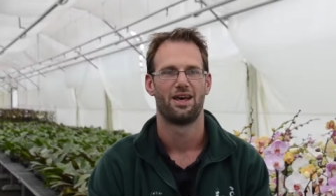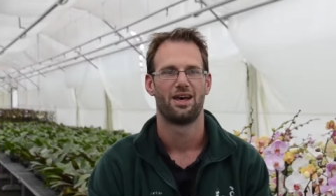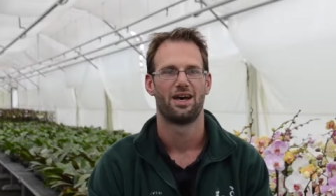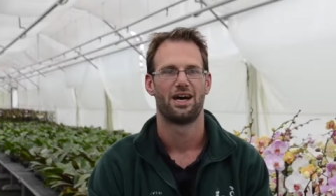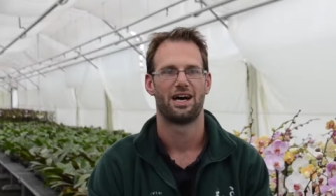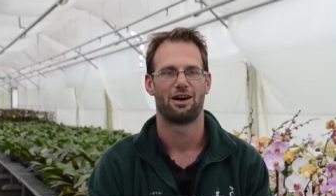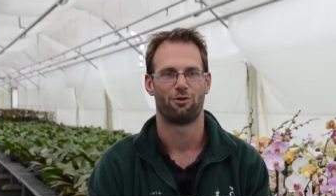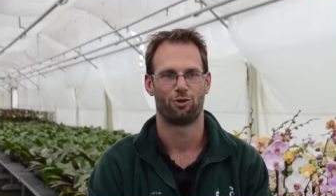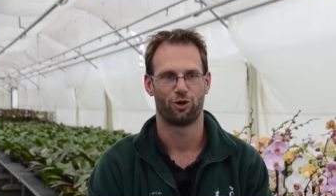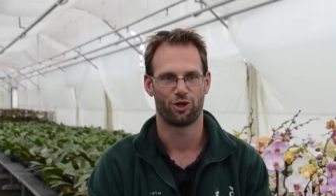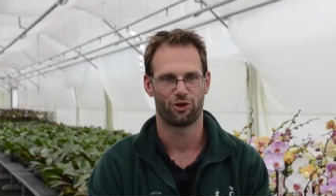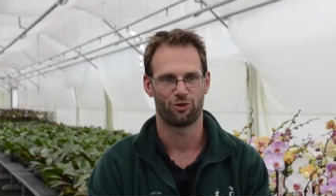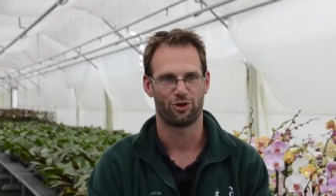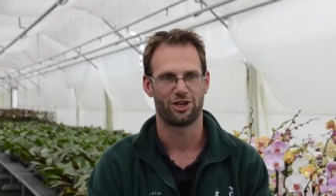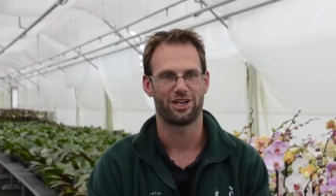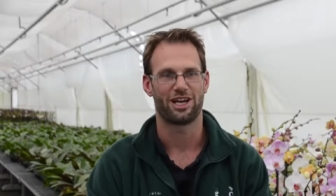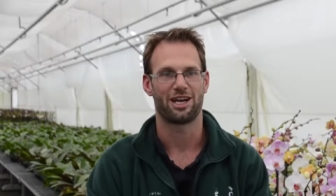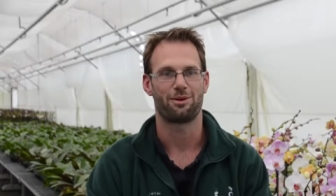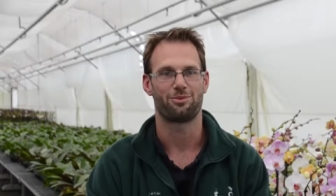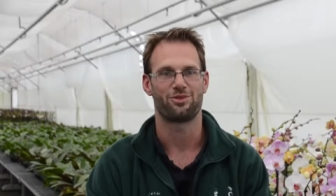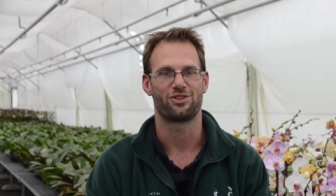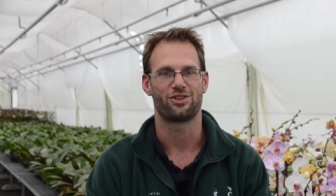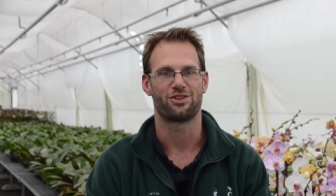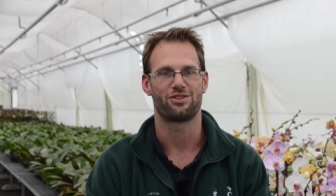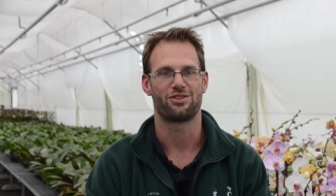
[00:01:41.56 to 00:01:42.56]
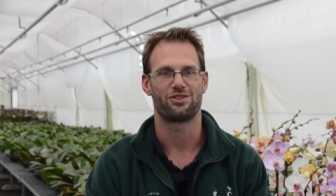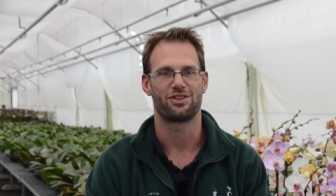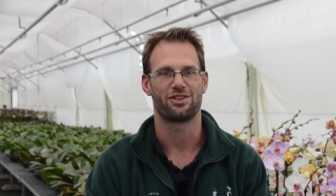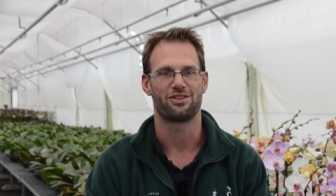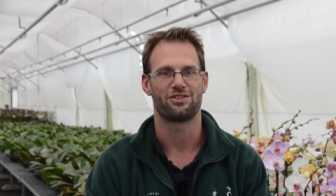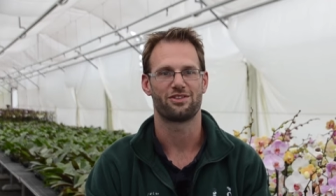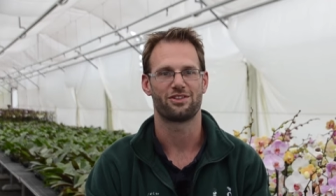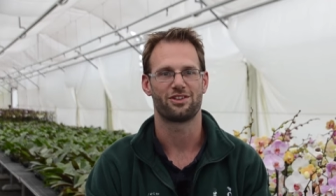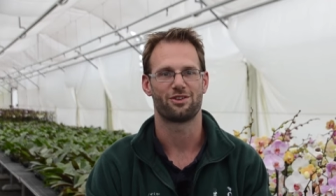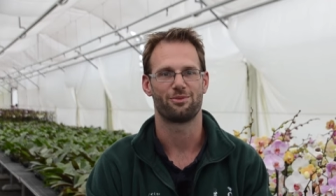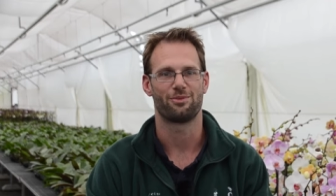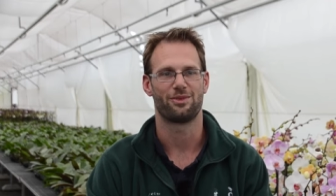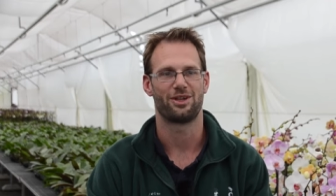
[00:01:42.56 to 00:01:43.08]
Our water recapture
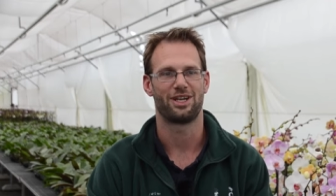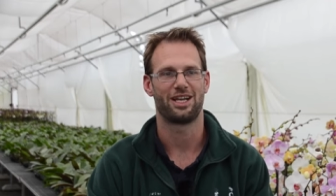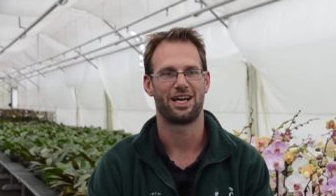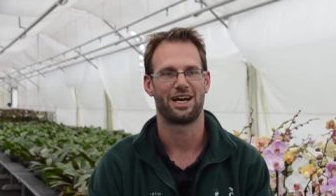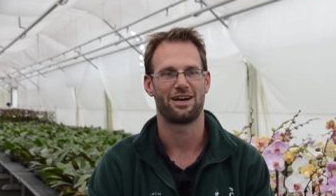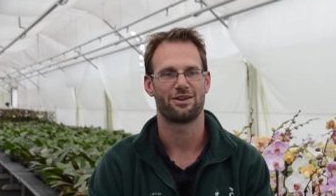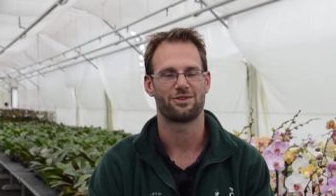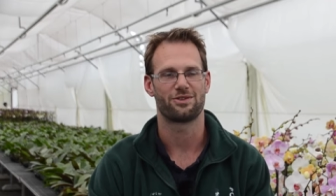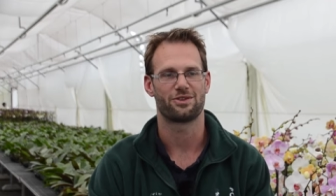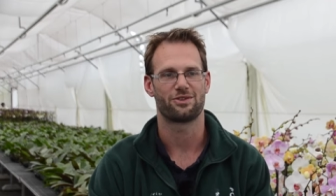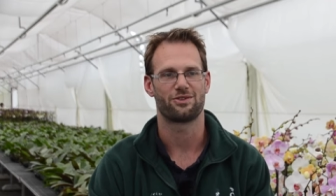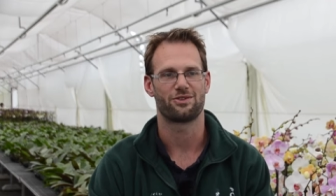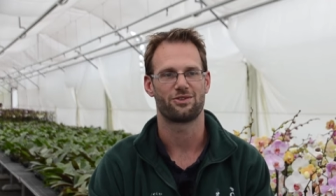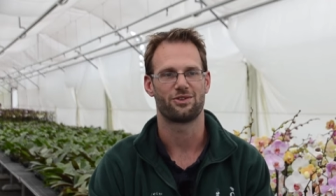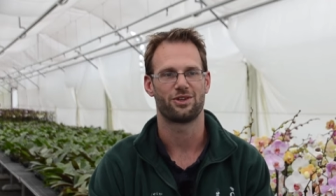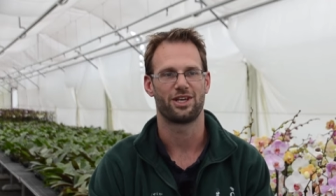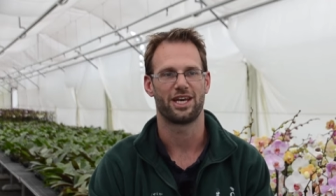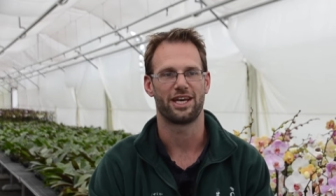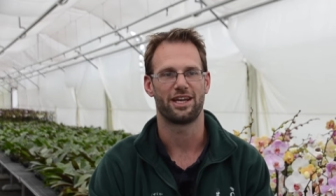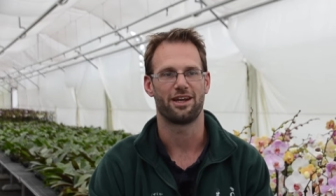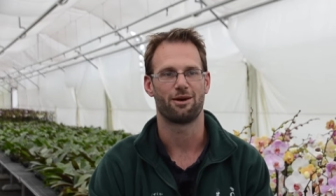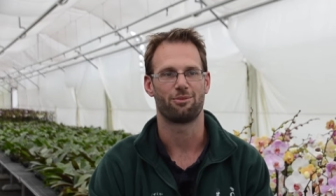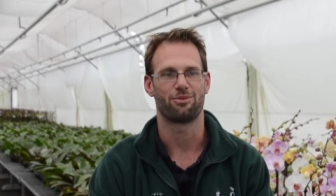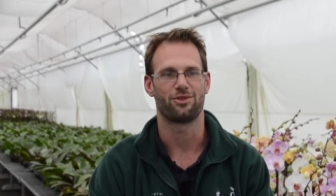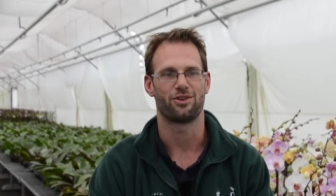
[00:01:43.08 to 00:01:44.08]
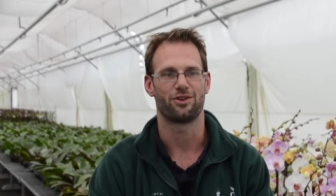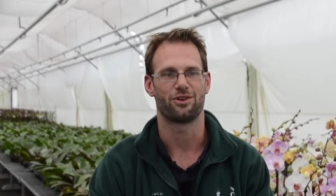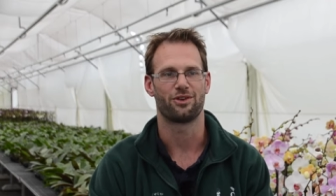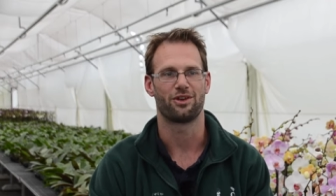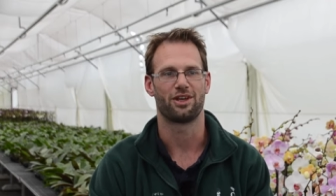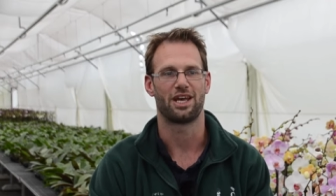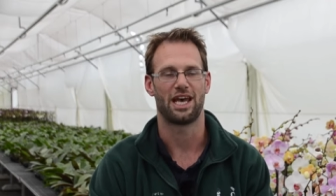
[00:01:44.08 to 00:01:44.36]
system allows us to get up to